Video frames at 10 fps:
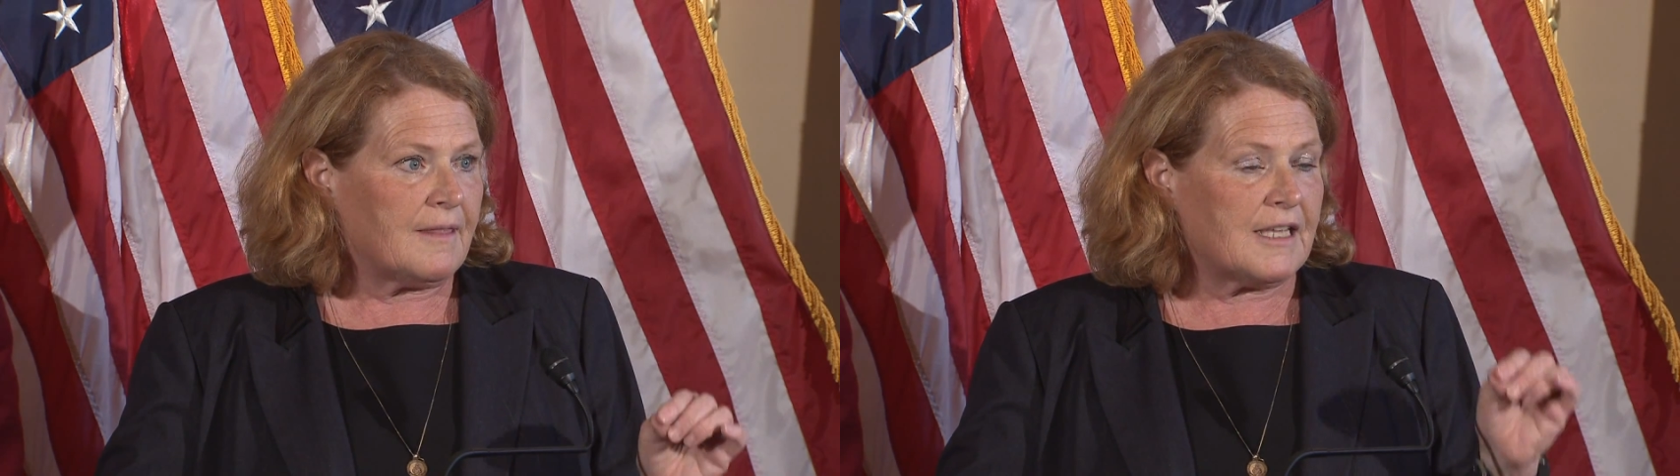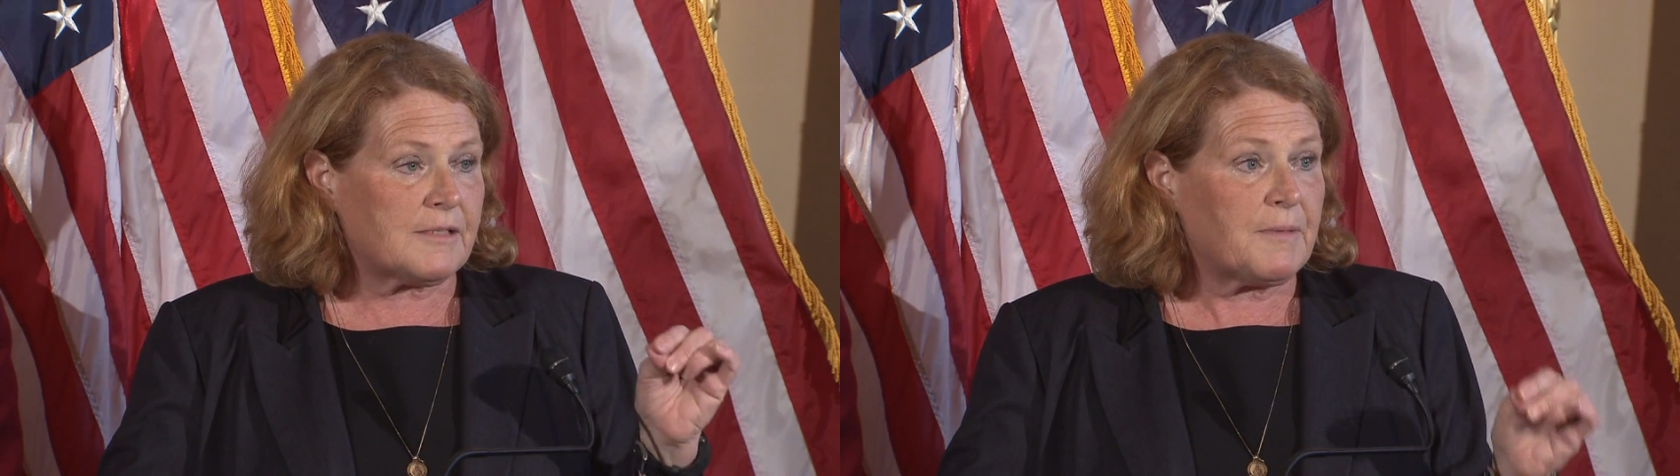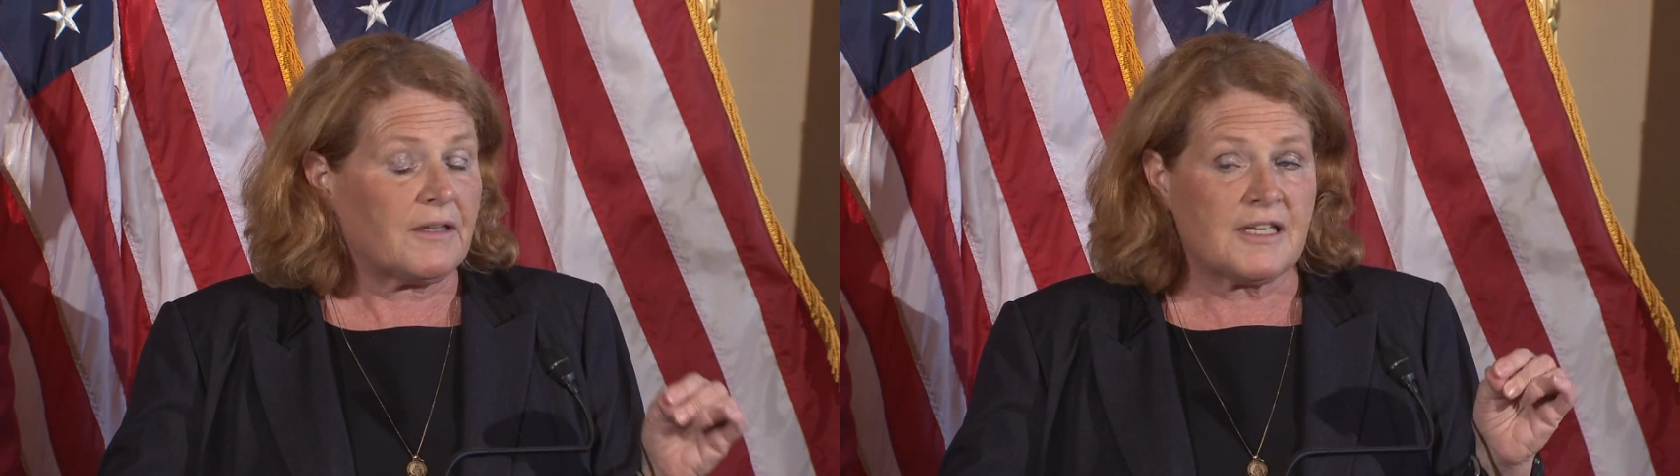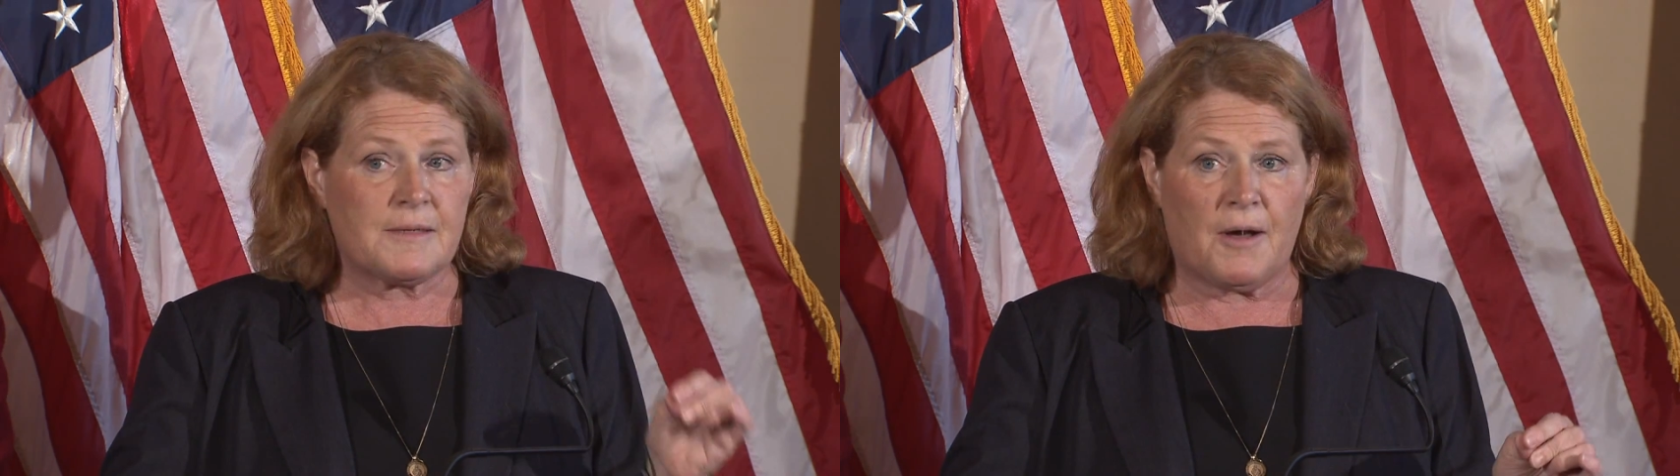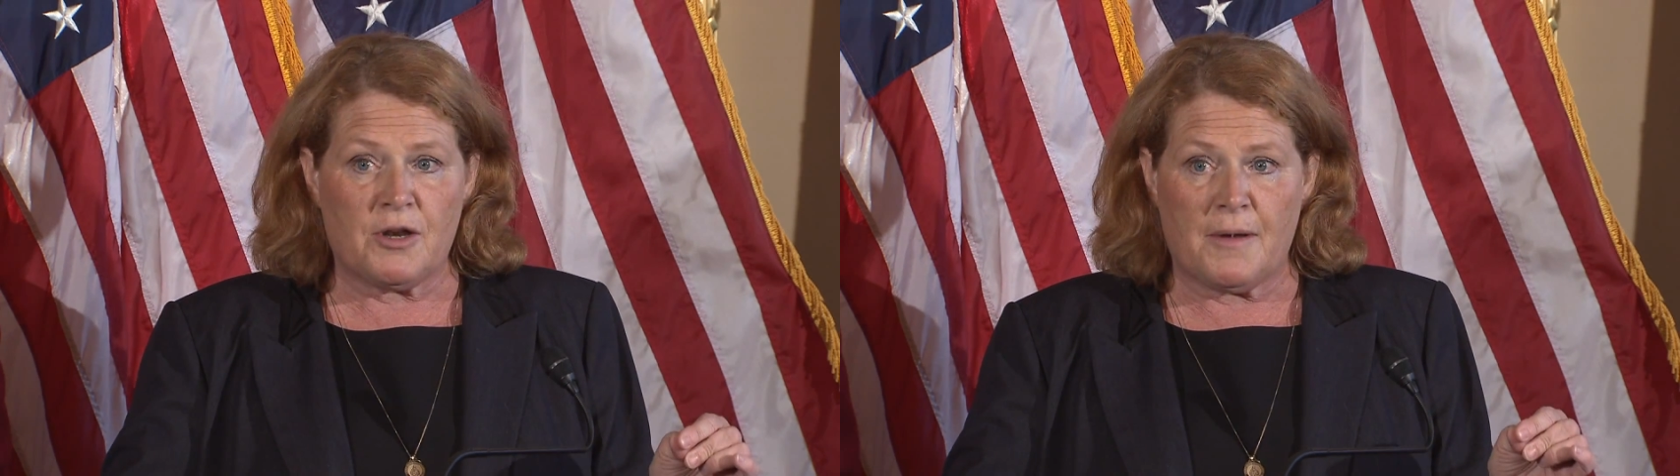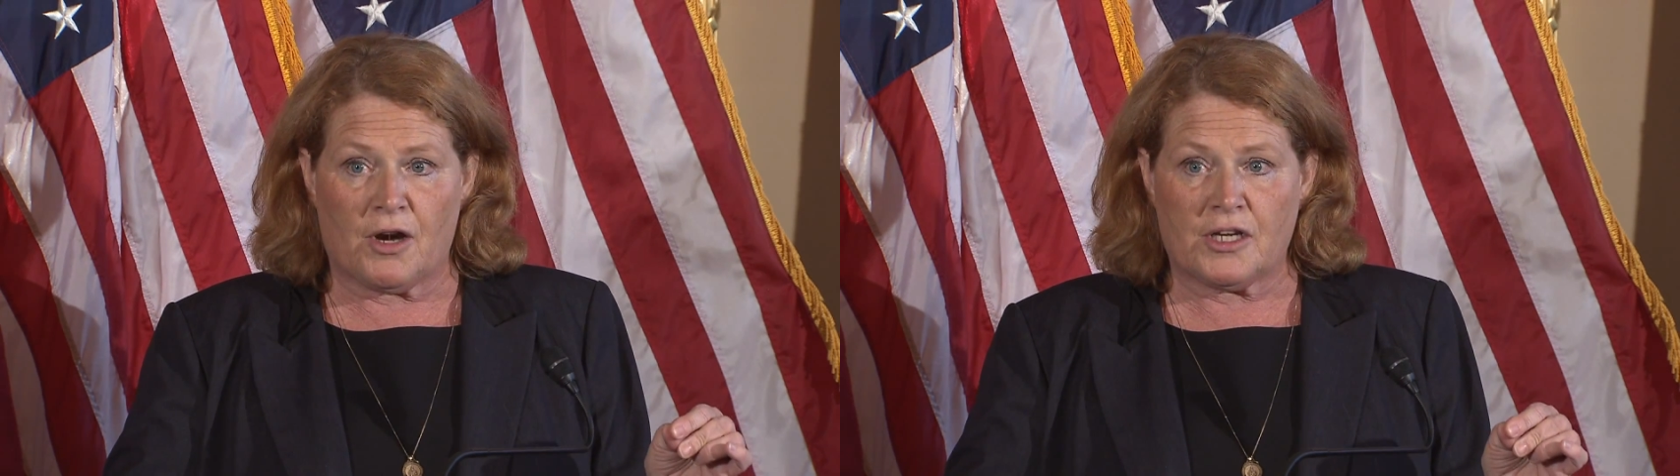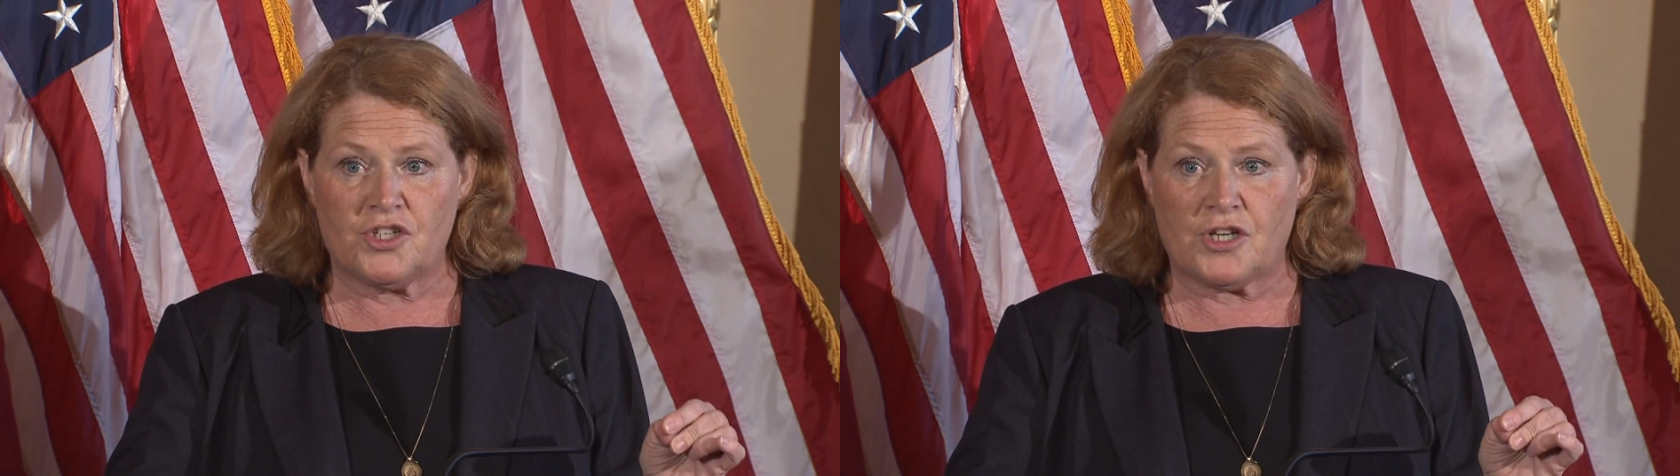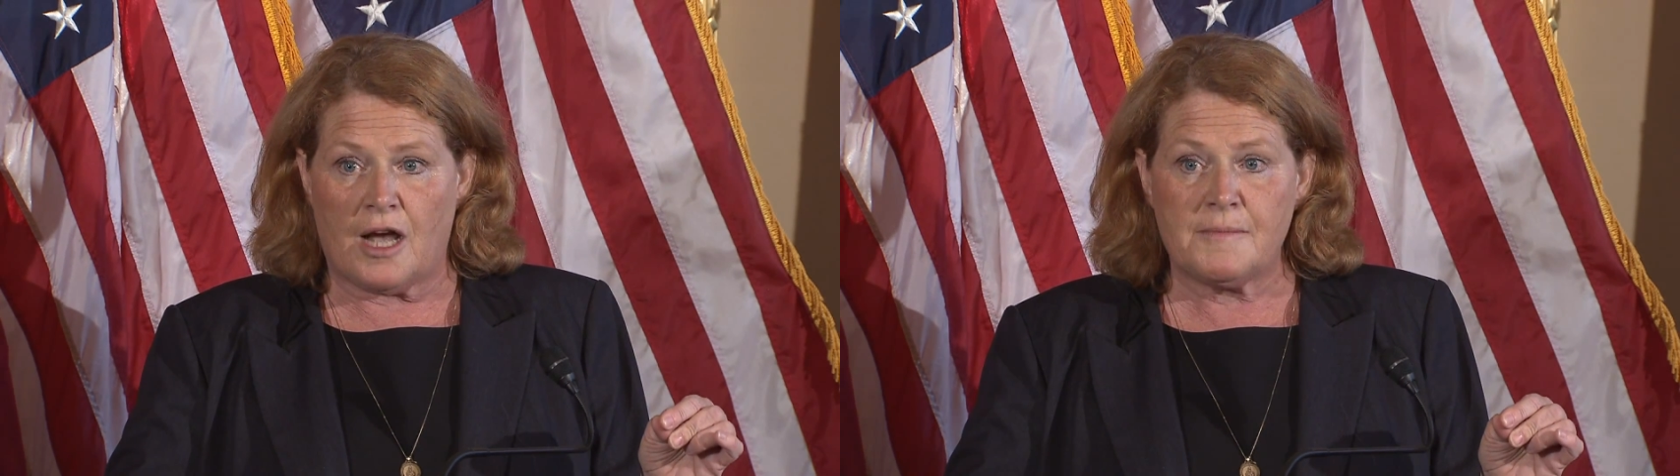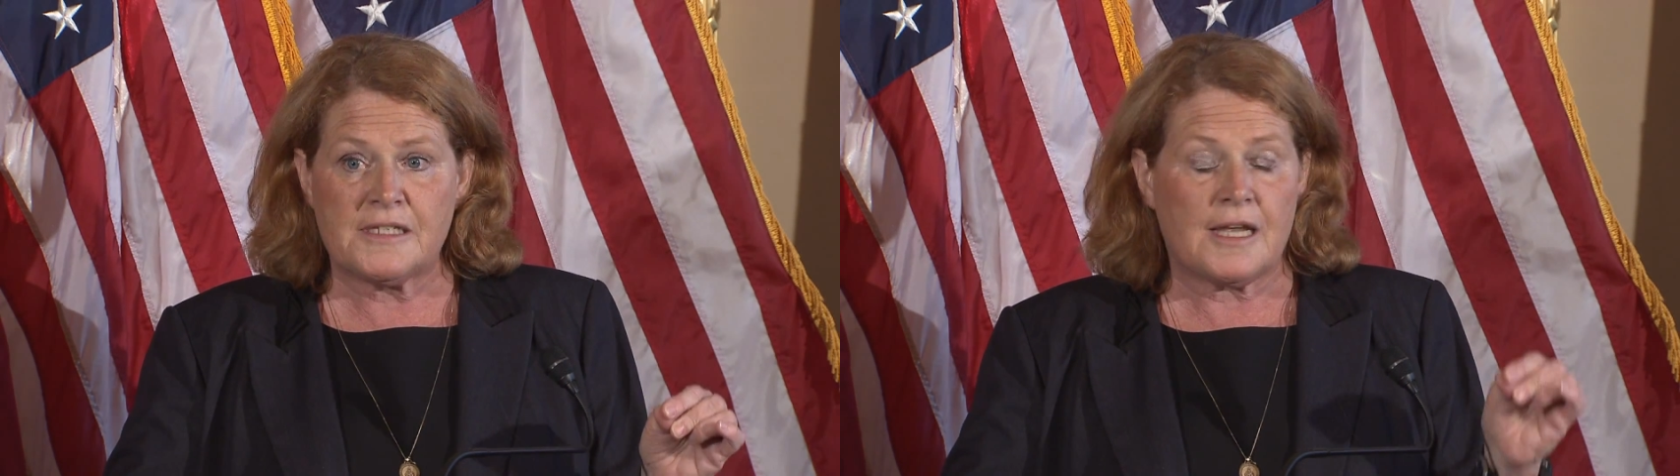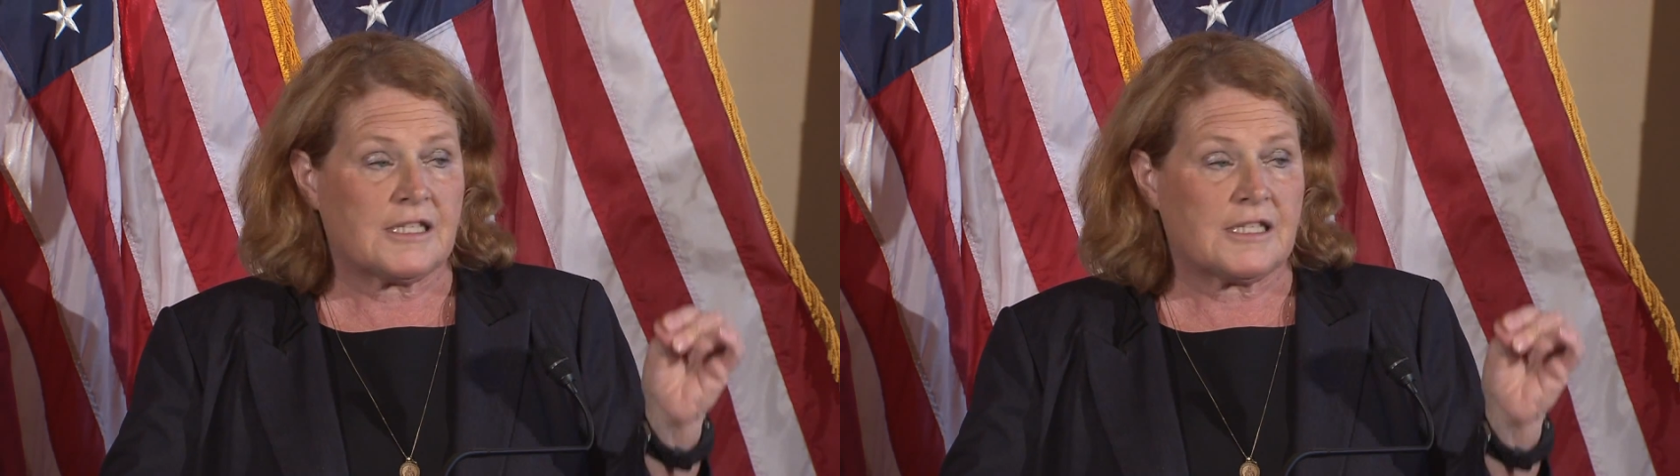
This bill is about American jobs.